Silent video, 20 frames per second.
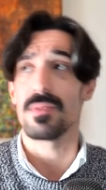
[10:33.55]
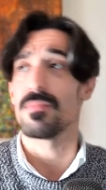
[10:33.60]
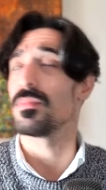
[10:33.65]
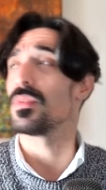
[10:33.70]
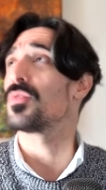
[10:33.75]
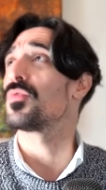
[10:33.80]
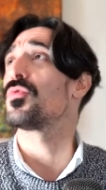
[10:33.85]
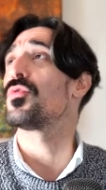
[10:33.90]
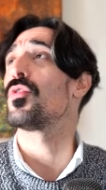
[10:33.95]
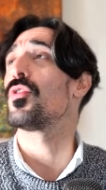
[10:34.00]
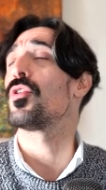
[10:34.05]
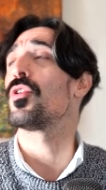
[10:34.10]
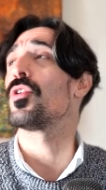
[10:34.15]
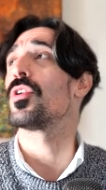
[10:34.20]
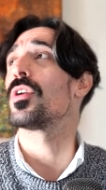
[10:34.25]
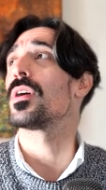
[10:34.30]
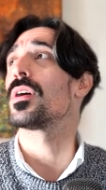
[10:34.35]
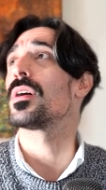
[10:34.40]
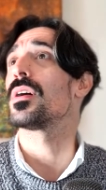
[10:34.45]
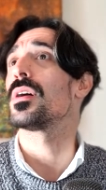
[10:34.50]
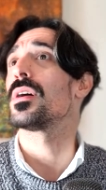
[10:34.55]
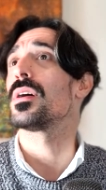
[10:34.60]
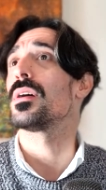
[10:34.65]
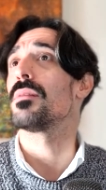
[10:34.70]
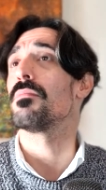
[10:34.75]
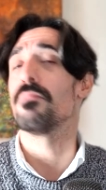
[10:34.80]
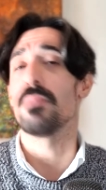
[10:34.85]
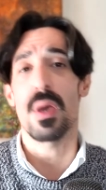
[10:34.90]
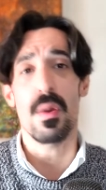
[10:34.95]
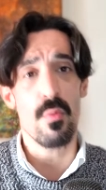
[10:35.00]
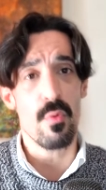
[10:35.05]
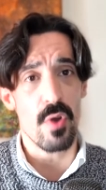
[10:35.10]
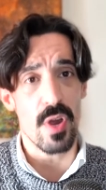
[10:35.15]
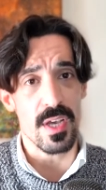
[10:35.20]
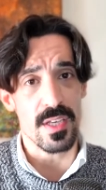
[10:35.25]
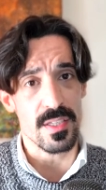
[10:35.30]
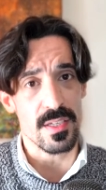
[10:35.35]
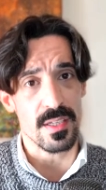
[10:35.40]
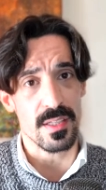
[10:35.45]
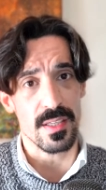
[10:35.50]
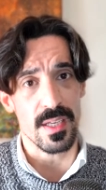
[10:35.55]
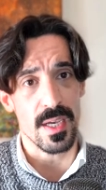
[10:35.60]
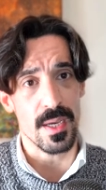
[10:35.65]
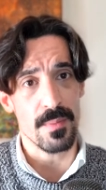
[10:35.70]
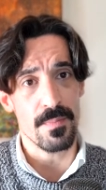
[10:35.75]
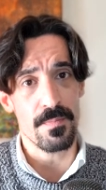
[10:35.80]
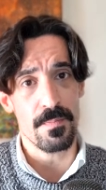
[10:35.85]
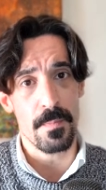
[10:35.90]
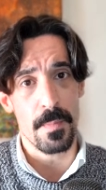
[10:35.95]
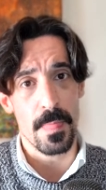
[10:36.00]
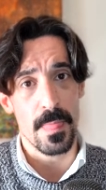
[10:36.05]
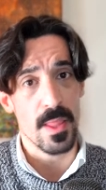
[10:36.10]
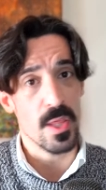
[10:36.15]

before memorizing them,